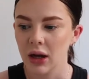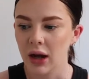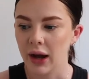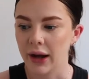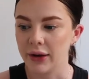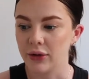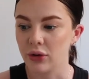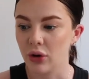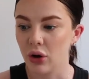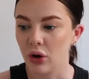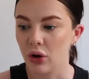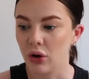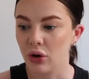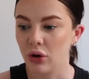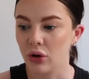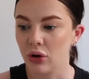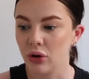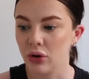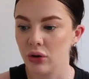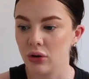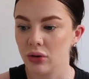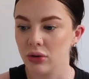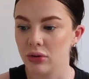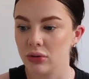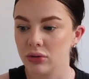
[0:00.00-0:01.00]
I
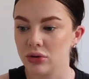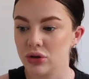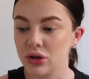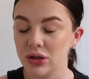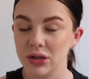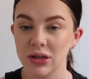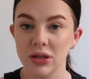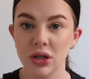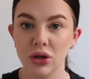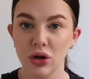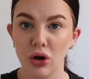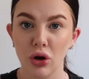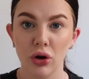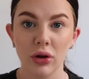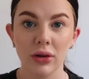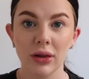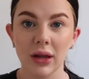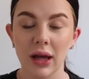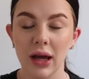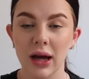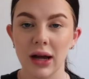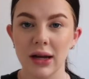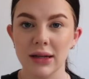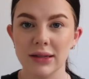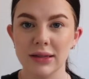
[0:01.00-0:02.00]
know, just to note,
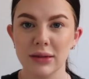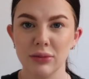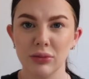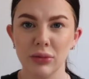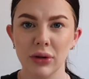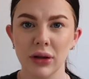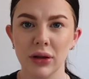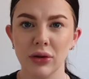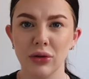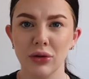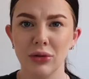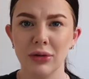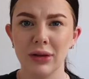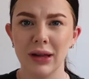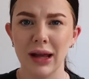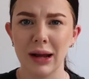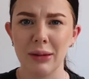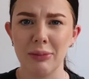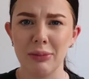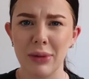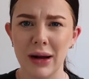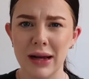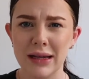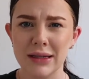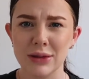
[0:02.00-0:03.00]
there are some really good
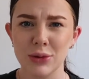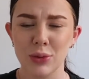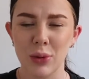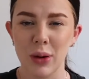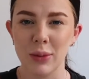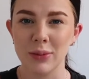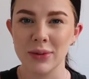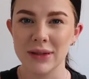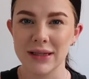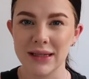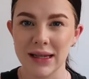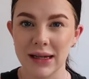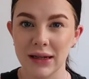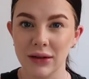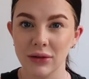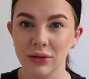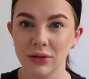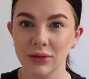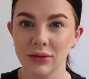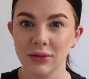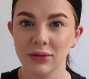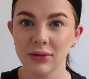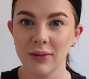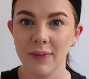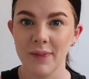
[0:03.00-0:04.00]
like buy, swap,
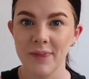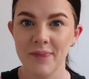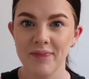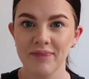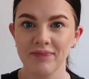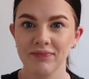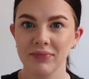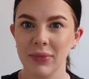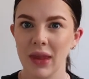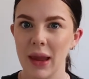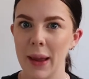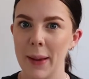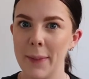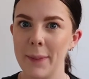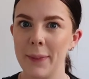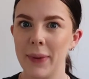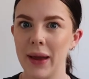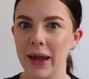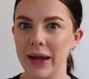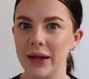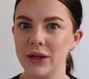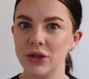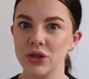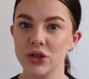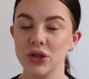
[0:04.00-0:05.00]
sell
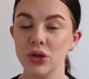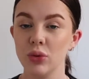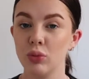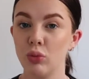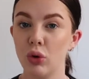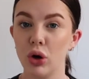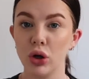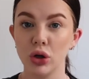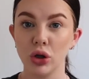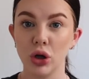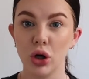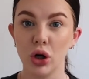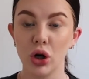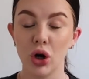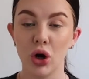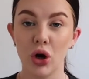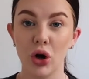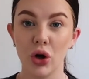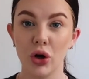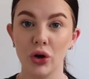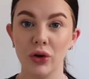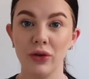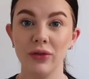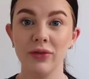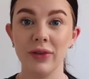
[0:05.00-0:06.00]
pages and whatnot
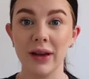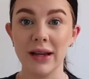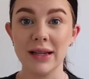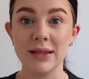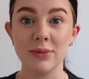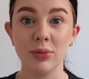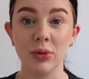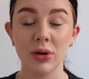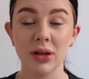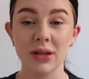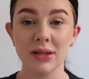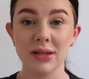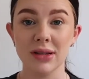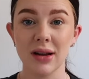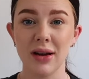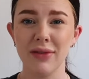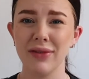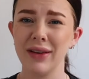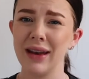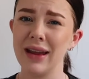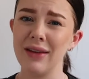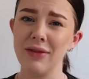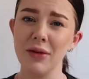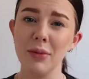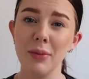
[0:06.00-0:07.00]
on Facebook and stuff,
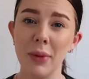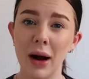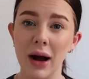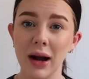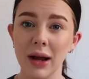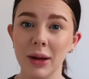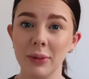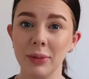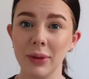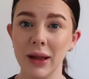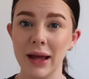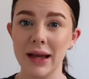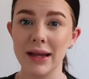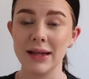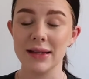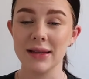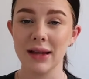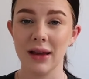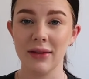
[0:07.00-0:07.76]
and even Marketplace.